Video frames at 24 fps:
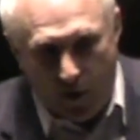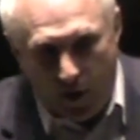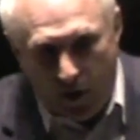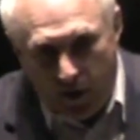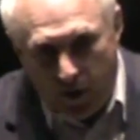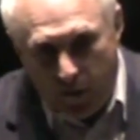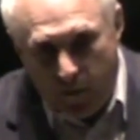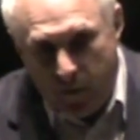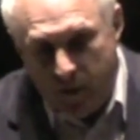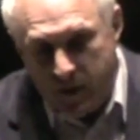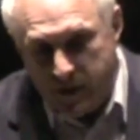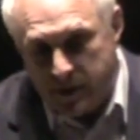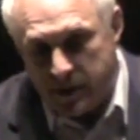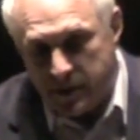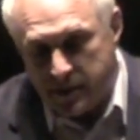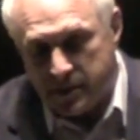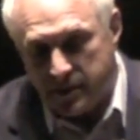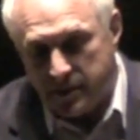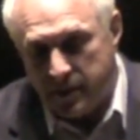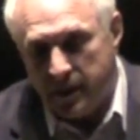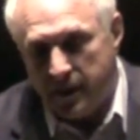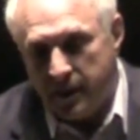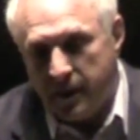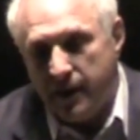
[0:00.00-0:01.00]
like your business,
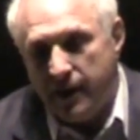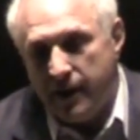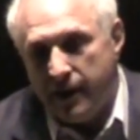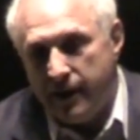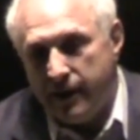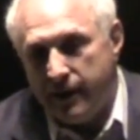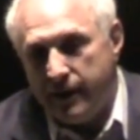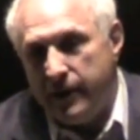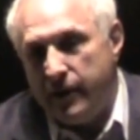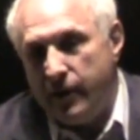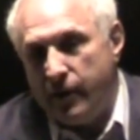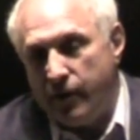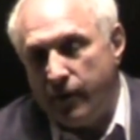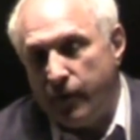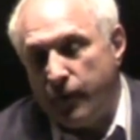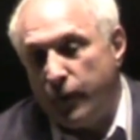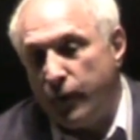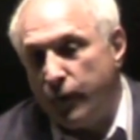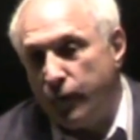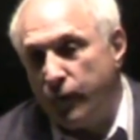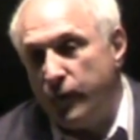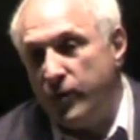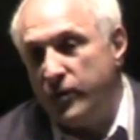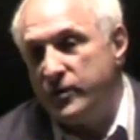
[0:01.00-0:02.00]
the
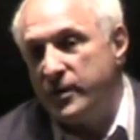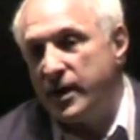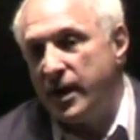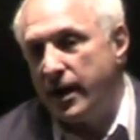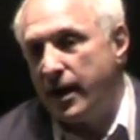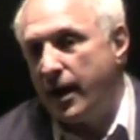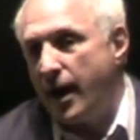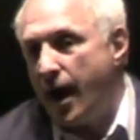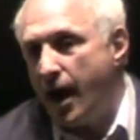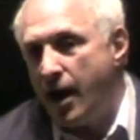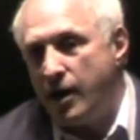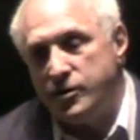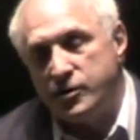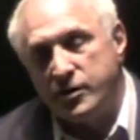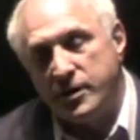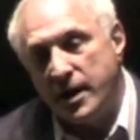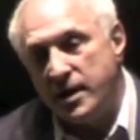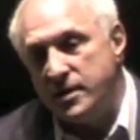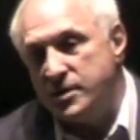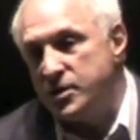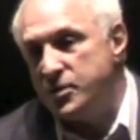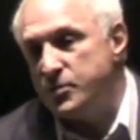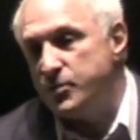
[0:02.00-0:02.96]
first few years out of college, you guys are